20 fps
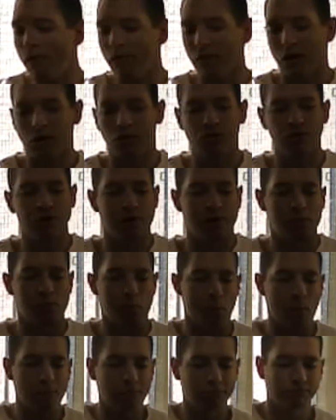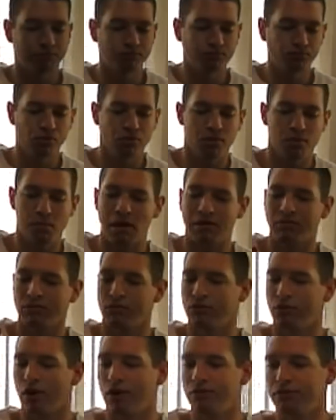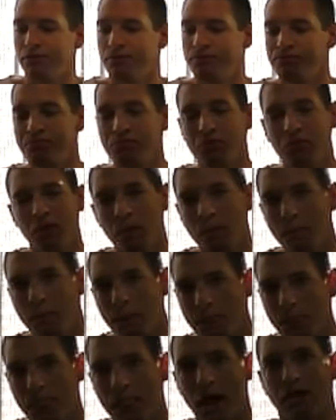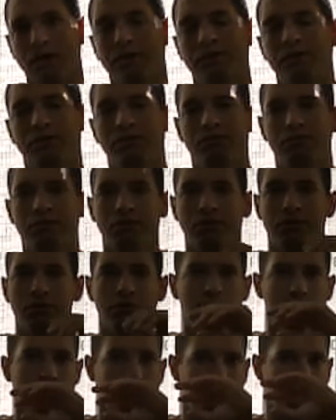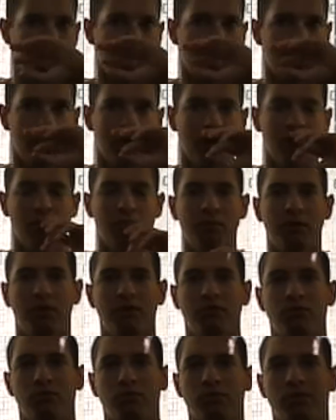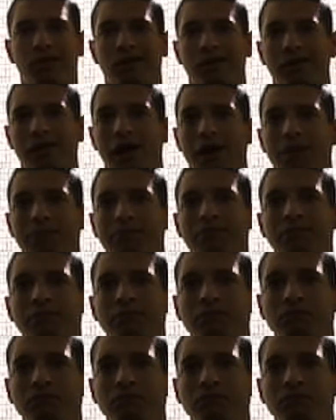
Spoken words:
Final thing, Tabasco sauce. Other things you can do miracle berries with, like limes,